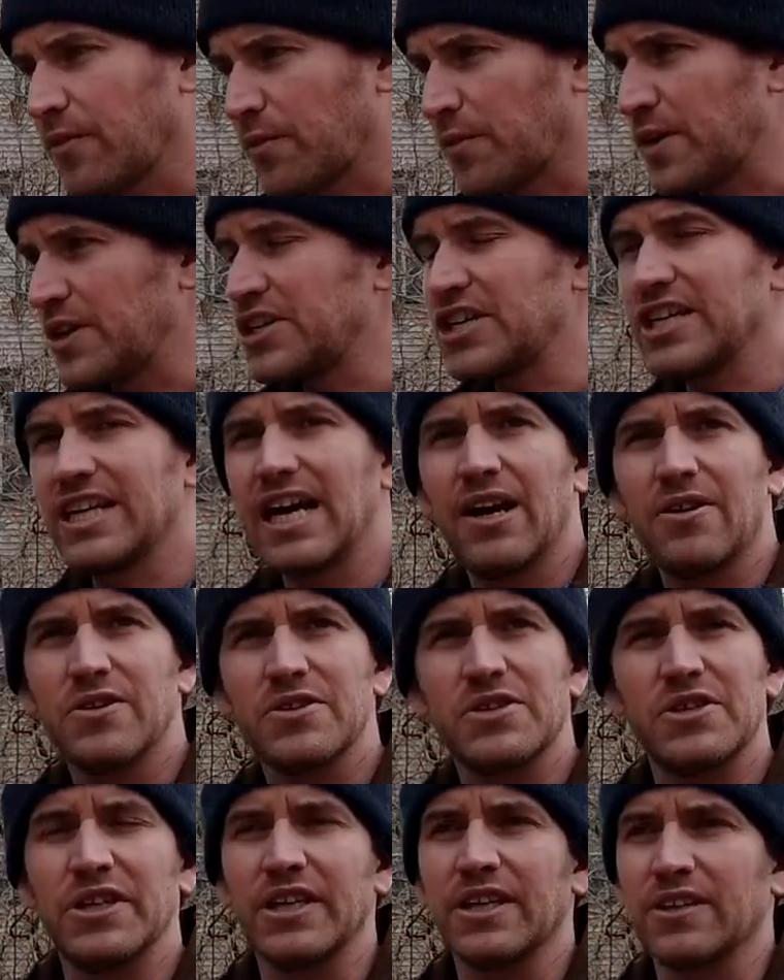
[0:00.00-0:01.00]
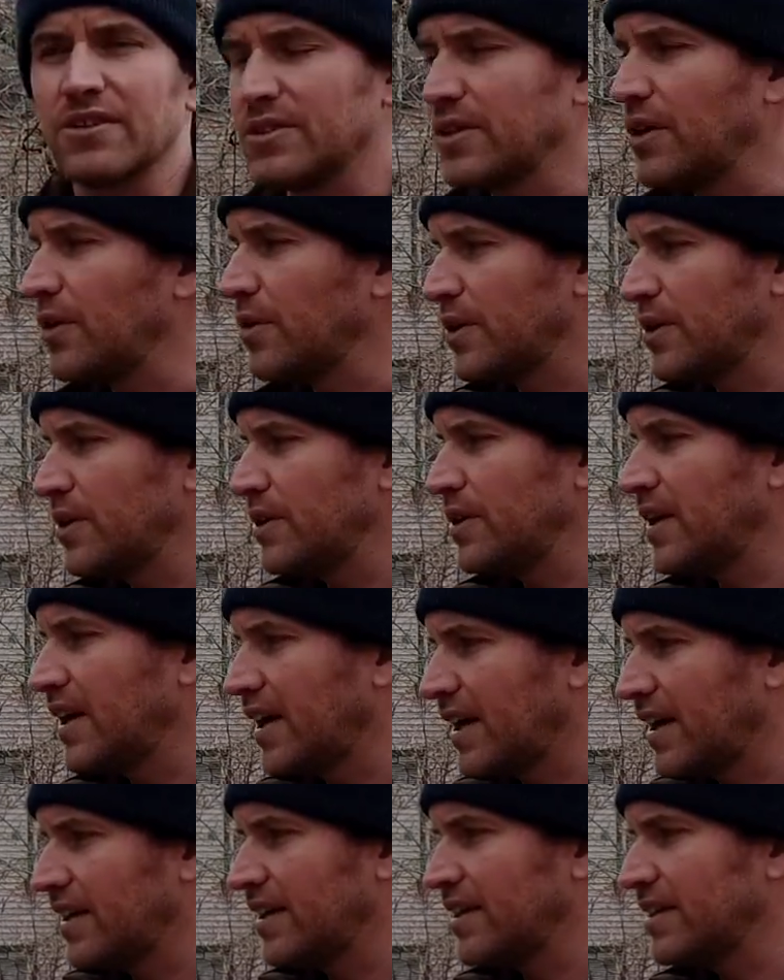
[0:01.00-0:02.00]
Reaching out to your
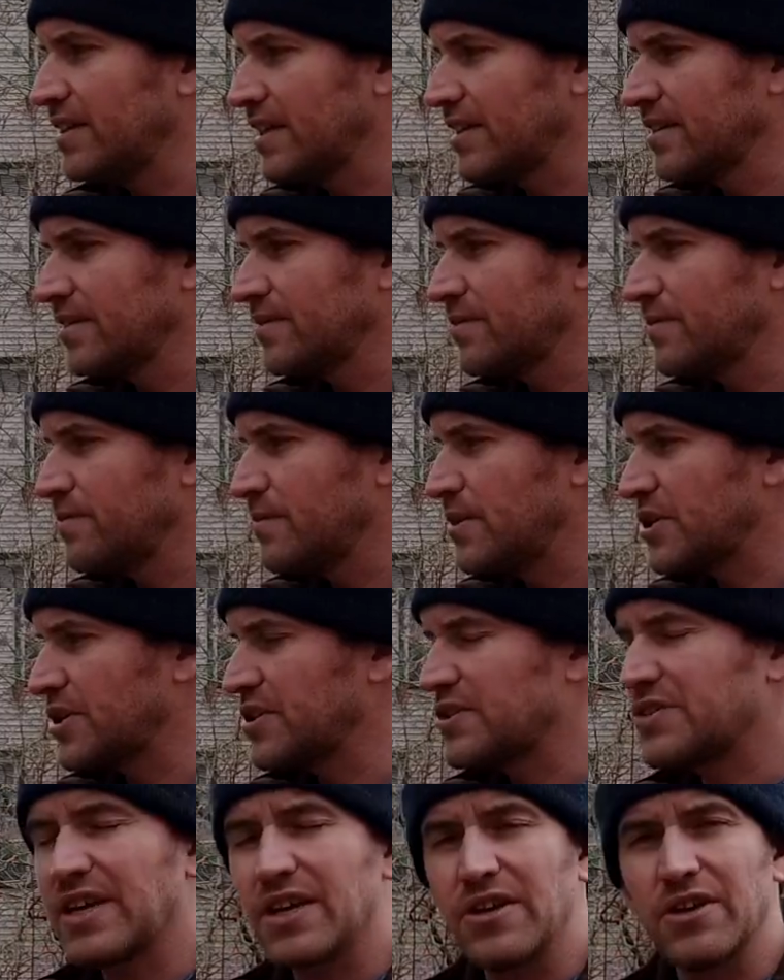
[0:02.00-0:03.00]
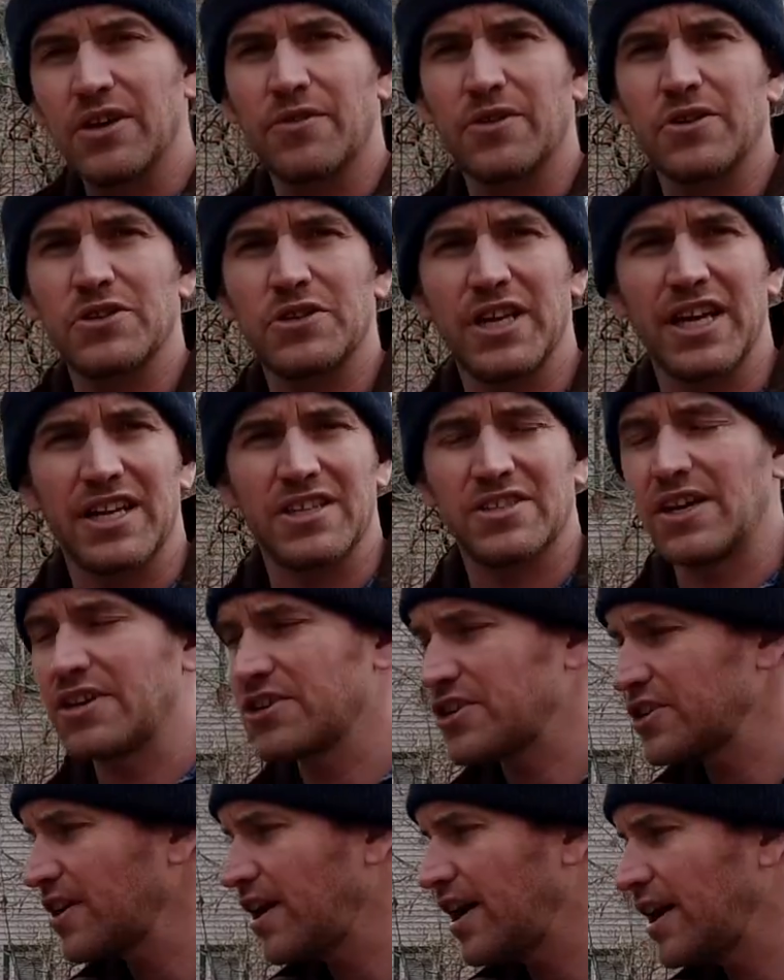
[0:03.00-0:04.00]
local Michigan State University
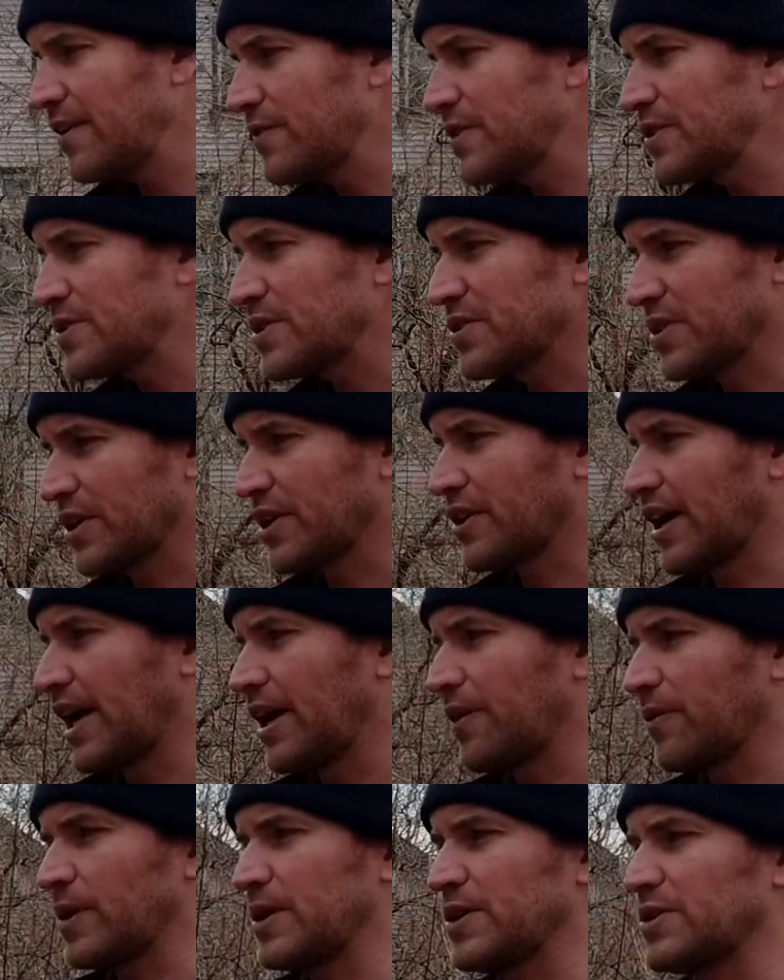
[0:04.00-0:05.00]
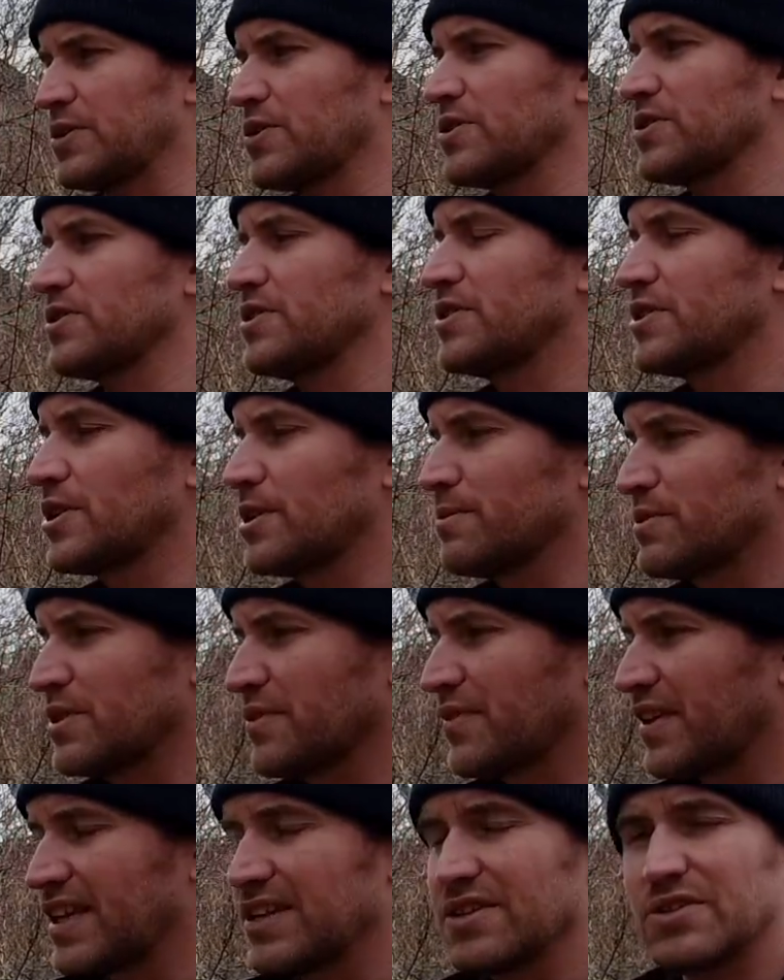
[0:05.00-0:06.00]
Extension office is a great resource in terms
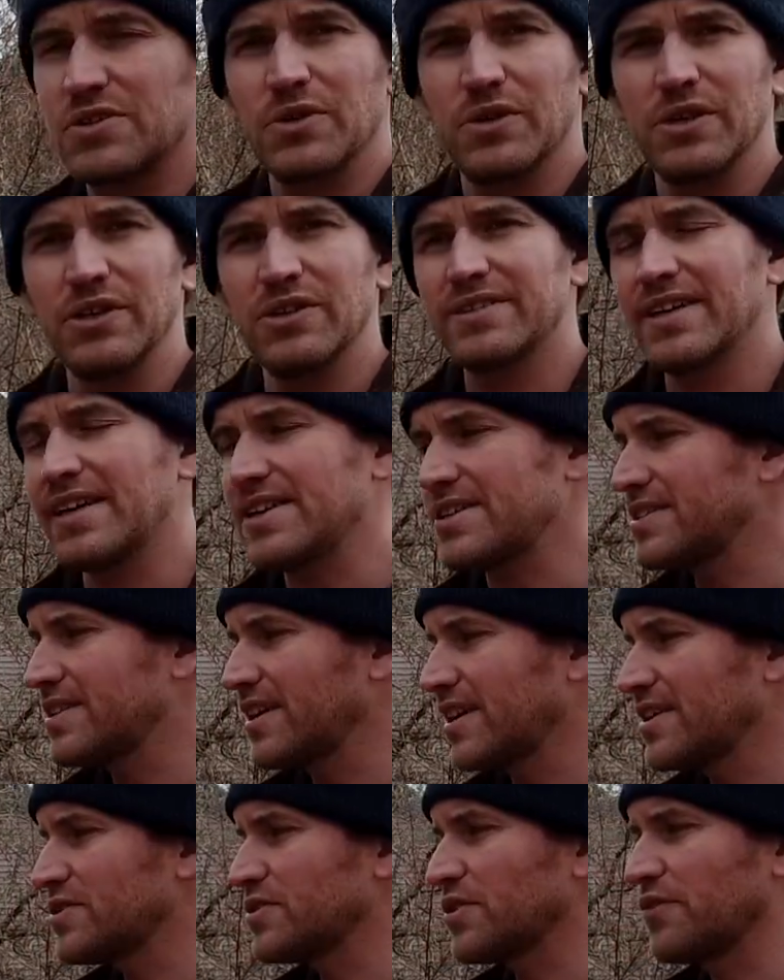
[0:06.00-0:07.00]
of getting soil tests done.